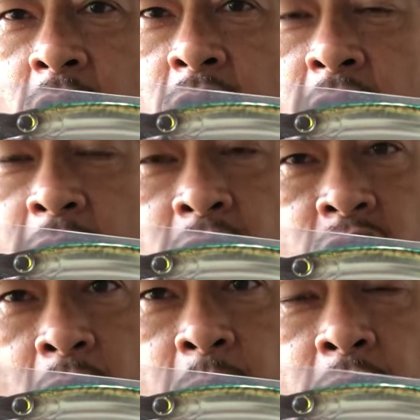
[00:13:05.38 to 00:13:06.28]
that are
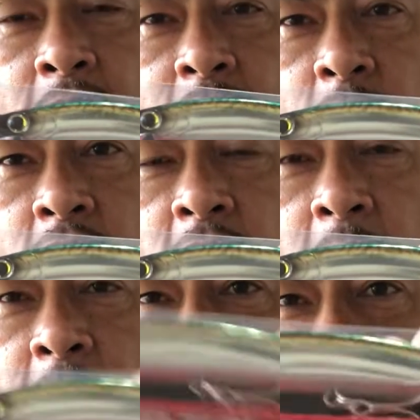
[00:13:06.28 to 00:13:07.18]
more
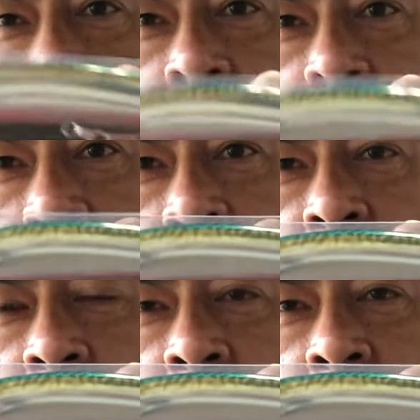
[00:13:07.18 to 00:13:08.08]
sharpened, or the
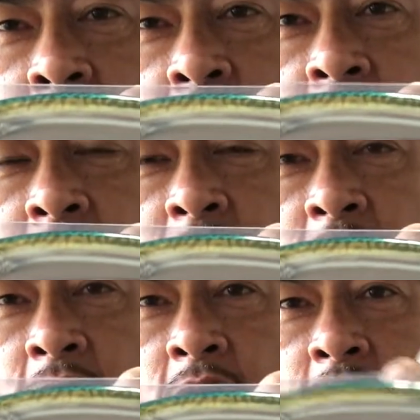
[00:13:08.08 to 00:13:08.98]
regular one?
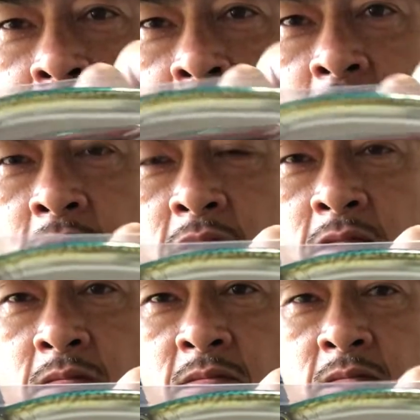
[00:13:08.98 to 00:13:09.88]
So,
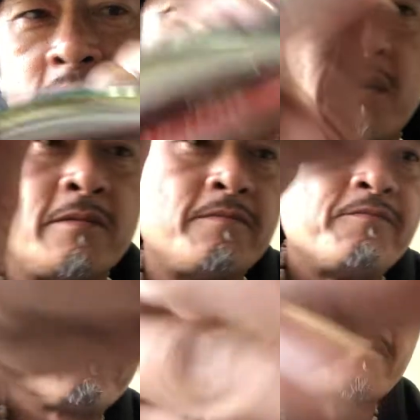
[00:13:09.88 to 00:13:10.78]
but
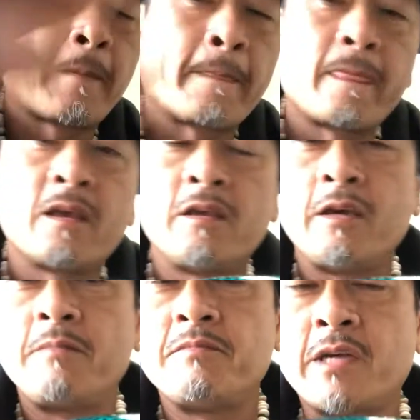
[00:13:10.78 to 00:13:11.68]

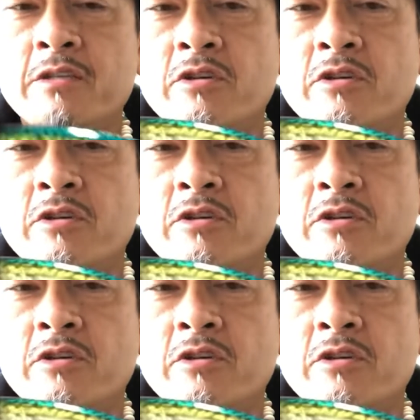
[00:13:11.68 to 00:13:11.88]
yep, that's your